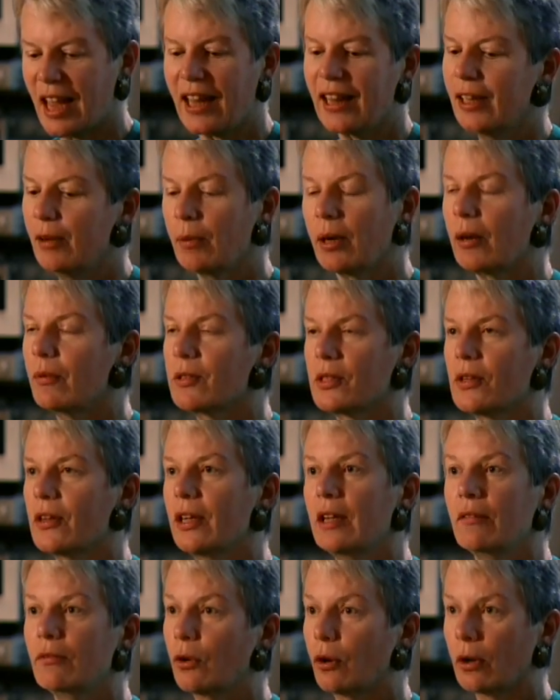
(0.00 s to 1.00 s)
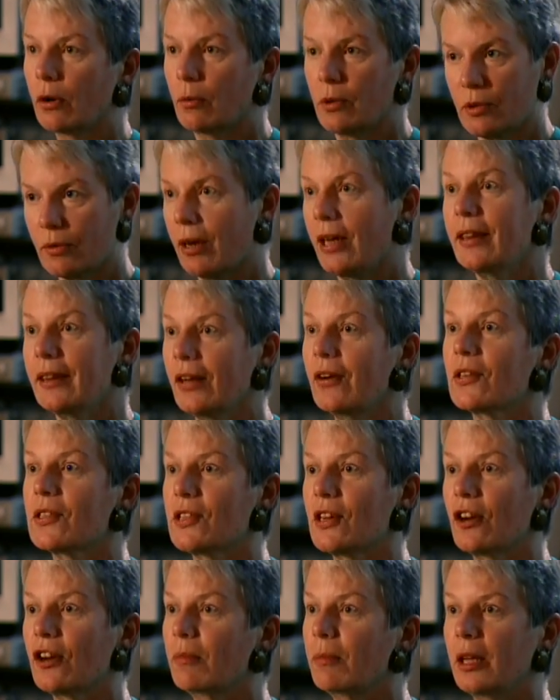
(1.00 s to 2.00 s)
what I was looking for was right there
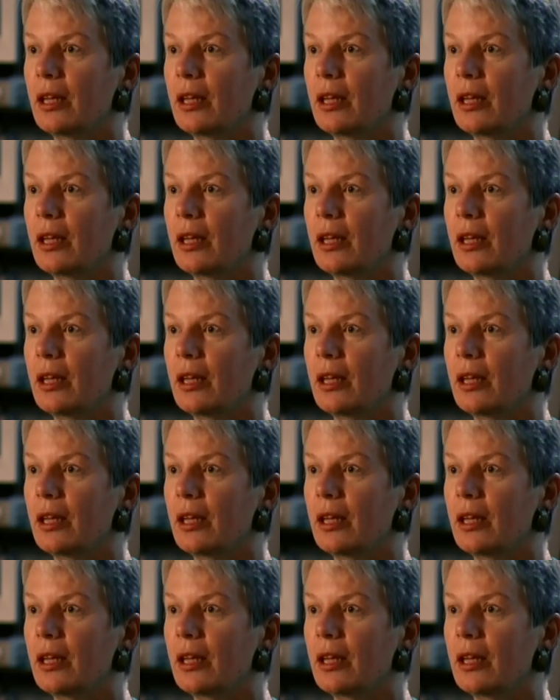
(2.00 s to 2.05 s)
staring me in the